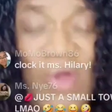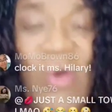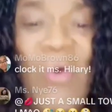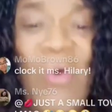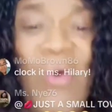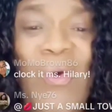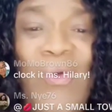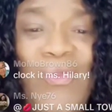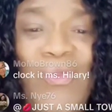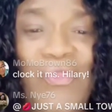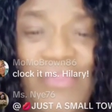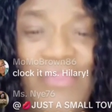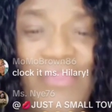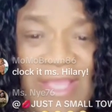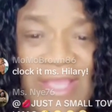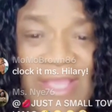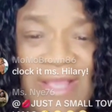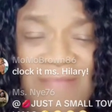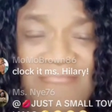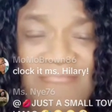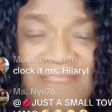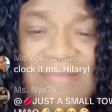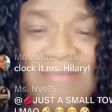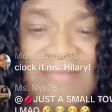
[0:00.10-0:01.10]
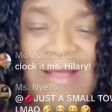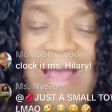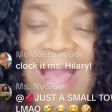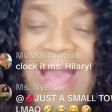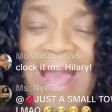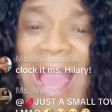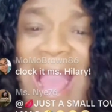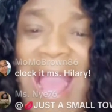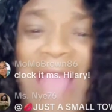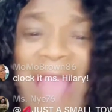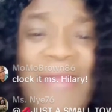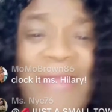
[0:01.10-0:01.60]
them,
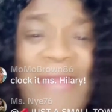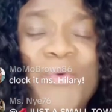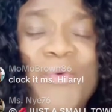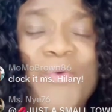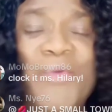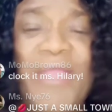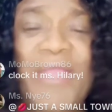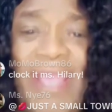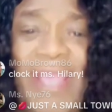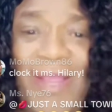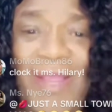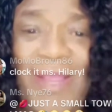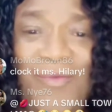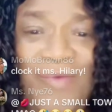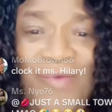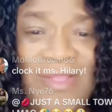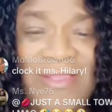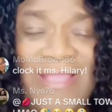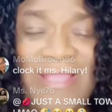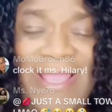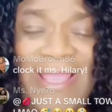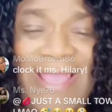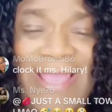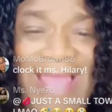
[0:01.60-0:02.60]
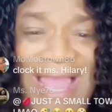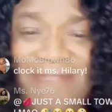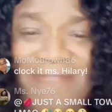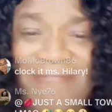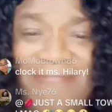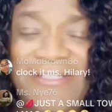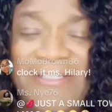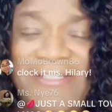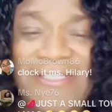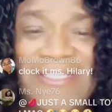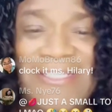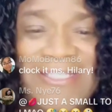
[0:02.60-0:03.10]
I don't care what they have to
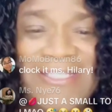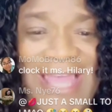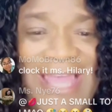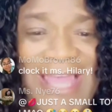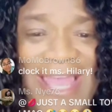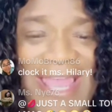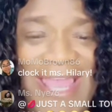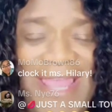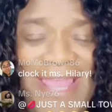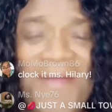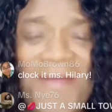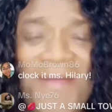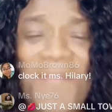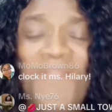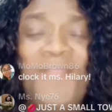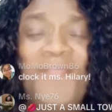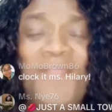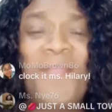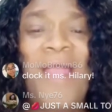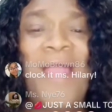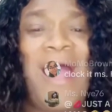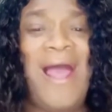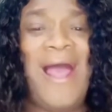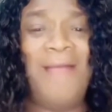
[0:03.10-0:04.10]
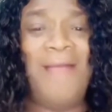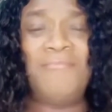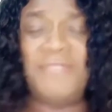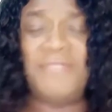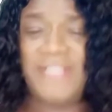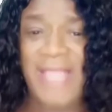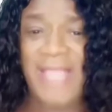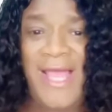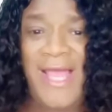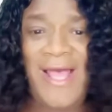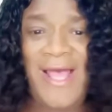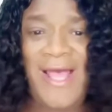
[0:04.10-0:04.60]
say. I'm
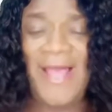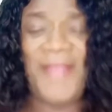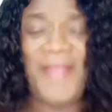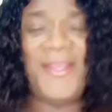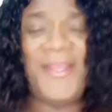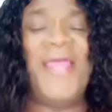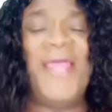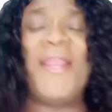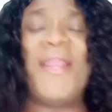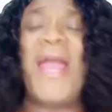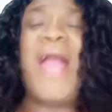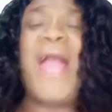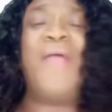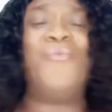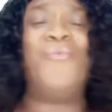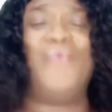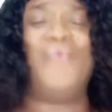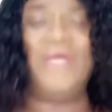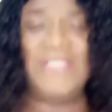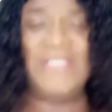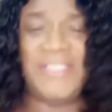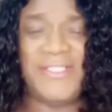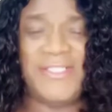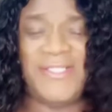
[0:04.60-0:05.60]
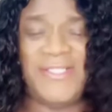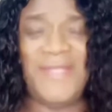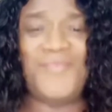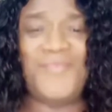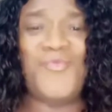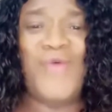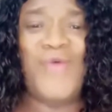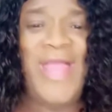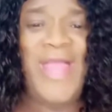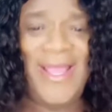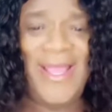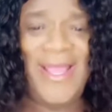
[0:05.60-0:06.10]
done and I wish them
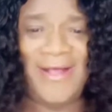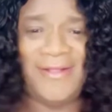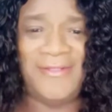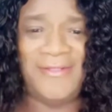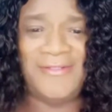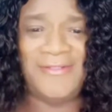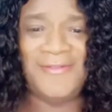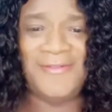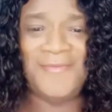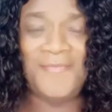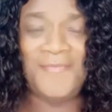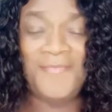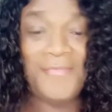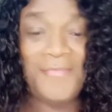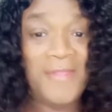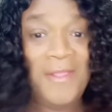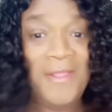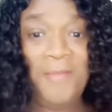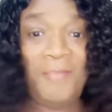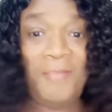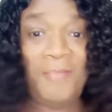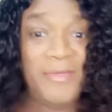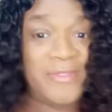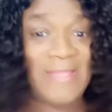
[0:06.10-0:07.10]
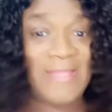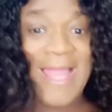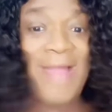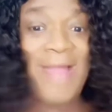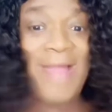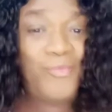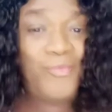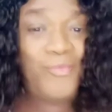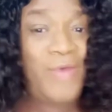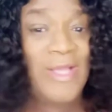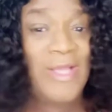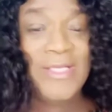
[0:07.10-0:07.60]
well. But that
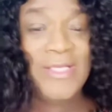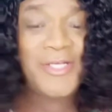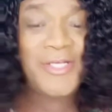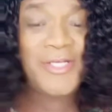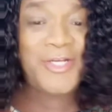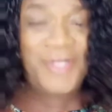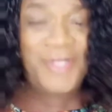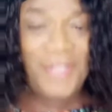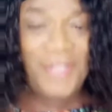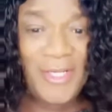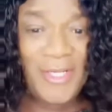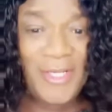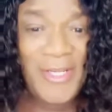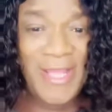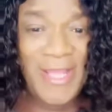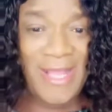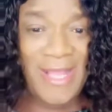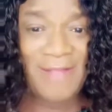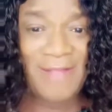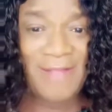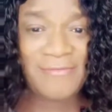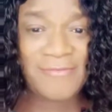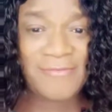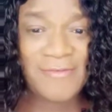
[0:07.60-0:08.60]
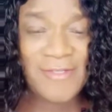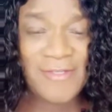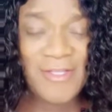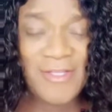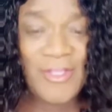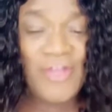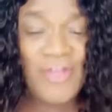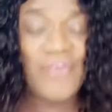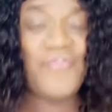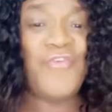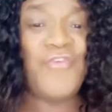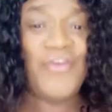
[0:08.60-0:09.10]
wasn't good enough
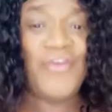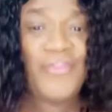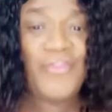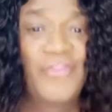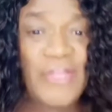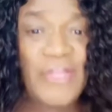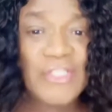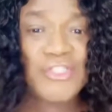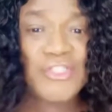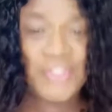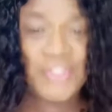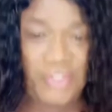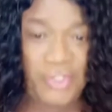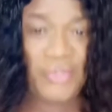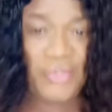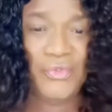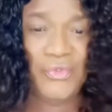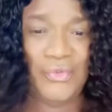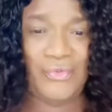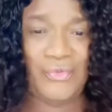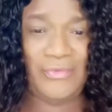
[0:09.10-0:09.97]
for the two.